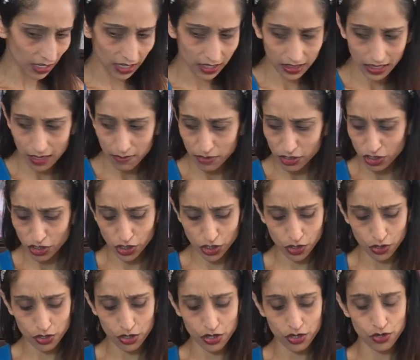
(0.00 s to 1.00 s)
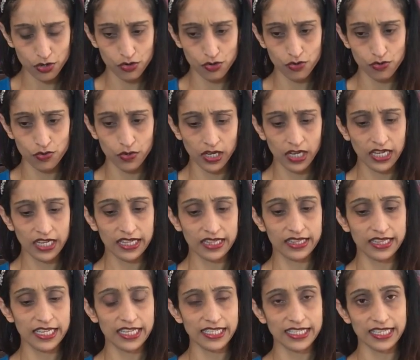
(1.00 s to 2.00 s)
Let me show you,
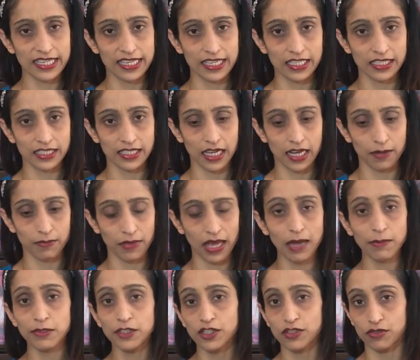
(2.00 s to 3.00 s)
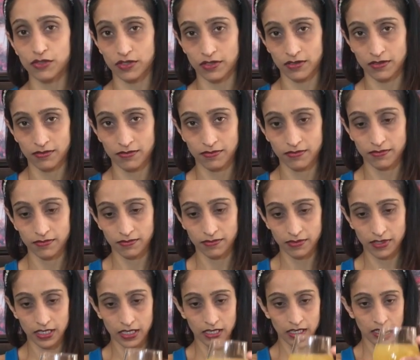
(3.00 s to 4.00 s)
this is apple juice.
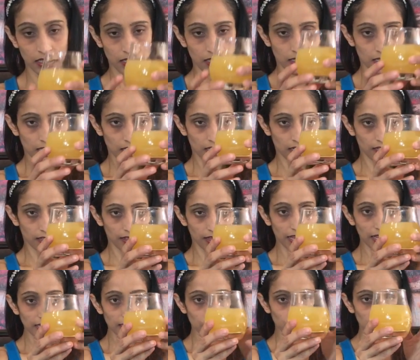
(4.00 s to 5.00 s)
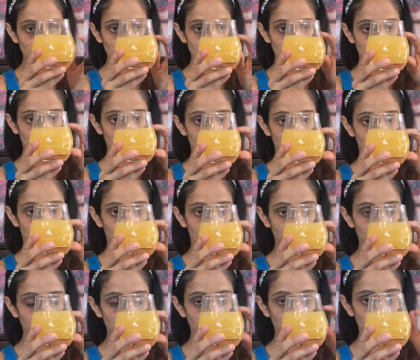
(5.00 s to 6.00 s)
A glass right here,
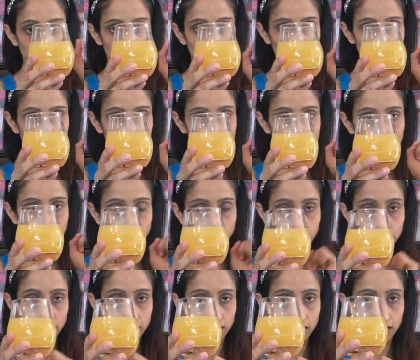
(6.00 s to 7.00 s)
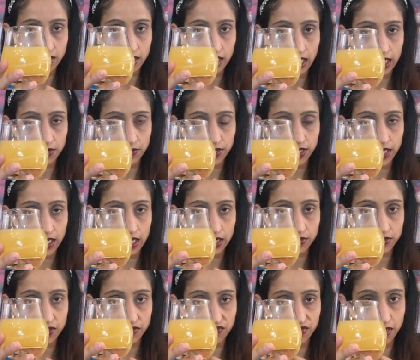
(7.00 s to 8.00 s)
half a full, just about 100
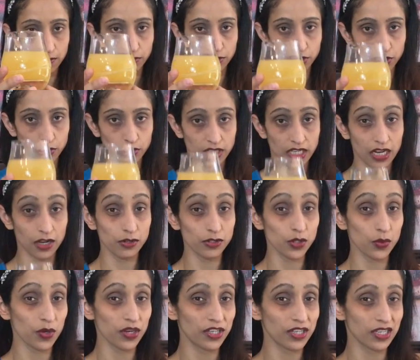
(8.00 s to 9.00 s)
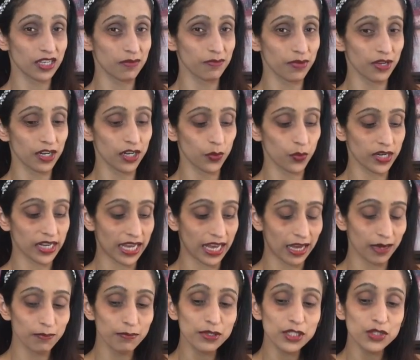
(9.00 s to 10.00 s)
calories of apple juice. And I also wanted to compare you what
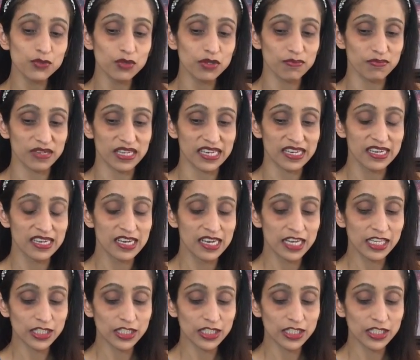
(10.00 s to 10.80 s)
apples would be.